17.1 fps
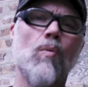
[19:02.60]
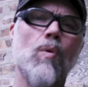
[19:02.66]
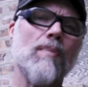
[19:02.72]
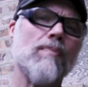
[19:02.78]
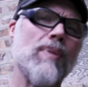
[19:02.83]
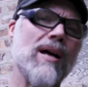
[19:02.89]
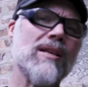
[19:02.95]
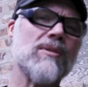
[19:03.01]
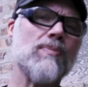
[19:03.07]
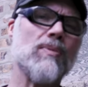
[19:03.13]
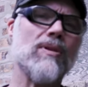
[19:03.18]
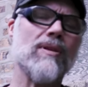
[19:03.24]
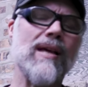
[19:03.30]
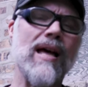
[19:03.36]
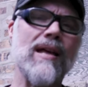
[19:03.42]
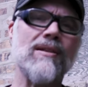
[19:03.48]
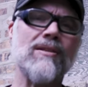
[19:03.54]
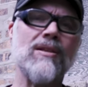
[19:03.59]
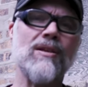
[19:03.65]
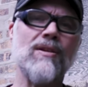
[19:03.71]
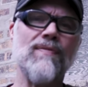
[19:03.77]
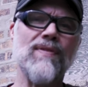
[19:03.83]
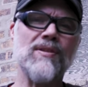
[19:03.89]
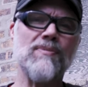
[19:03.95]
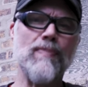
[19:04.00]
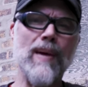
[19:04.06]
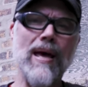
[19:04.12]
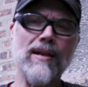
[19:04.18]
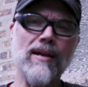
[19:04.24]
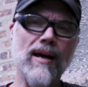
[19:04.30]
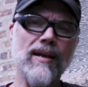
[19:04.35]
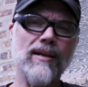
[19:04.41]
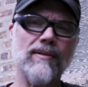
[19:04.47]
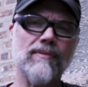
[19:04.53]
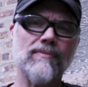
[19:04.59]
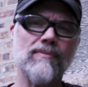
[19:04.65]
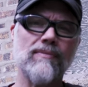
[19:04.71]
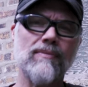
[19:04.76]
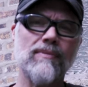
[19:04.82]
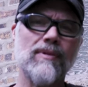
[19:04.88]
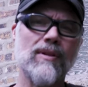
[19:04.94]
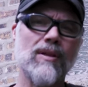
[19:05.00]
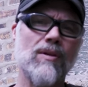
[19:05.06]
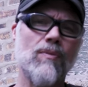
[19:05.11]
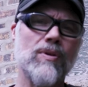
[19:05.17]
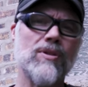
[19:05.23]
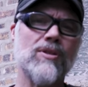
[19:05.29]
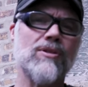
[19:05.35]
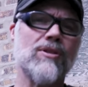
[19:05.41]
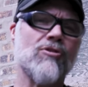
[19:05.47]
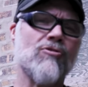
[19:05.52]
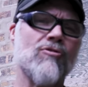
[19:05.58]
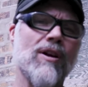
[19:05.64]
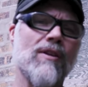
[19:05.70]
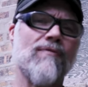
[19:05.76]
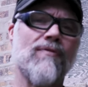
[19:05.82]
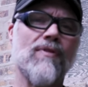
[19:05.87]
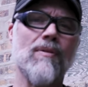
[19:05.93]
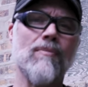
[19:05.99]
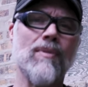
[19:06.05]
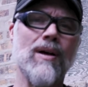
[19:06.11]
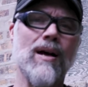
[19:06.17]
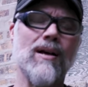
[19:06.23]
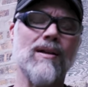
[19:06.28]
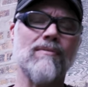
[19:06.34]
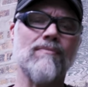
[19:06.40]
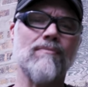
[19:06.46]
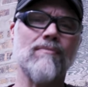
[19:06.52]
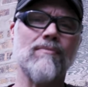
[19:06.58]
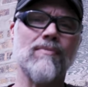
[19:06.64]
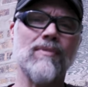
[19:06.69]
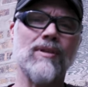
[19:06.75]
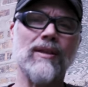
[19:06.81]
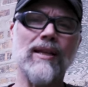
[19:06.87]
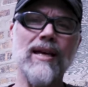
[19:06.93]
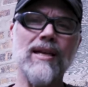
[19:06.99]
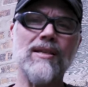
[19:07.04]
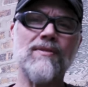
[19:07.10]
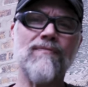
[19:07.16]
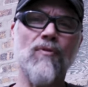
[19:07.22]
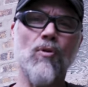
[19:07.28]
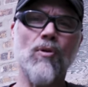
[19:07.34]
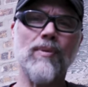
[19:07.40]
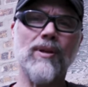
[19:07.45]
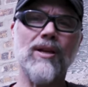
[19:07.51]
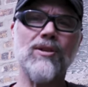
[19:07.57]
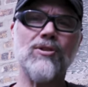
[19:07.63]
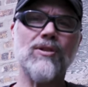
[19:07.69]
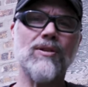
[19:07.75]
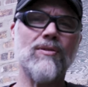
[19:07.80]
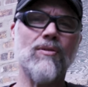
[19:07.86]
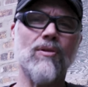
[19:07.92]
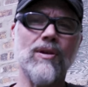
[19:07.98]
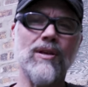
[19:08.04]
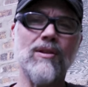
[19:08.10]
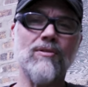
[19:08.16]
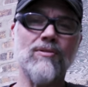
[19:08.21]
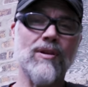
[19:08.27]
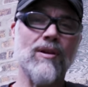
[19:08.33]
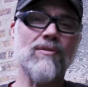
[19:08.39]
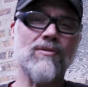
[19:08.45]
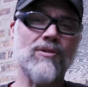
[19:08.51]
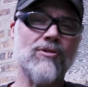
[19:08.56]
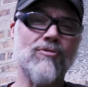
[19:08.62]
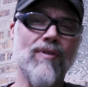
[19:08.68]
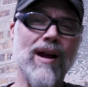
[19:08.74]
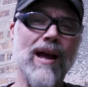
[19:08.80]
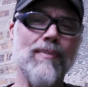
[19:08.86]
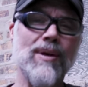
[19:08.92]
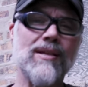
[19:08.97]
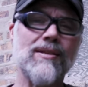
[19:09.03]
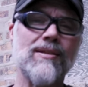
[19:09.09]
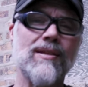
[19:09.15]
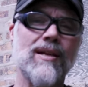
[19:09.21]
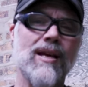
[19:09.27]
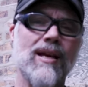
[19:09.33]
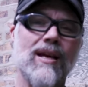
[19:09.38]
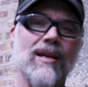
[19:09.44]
One possible additive is bentonite, which is a trick from glaze formulation or in ceramics.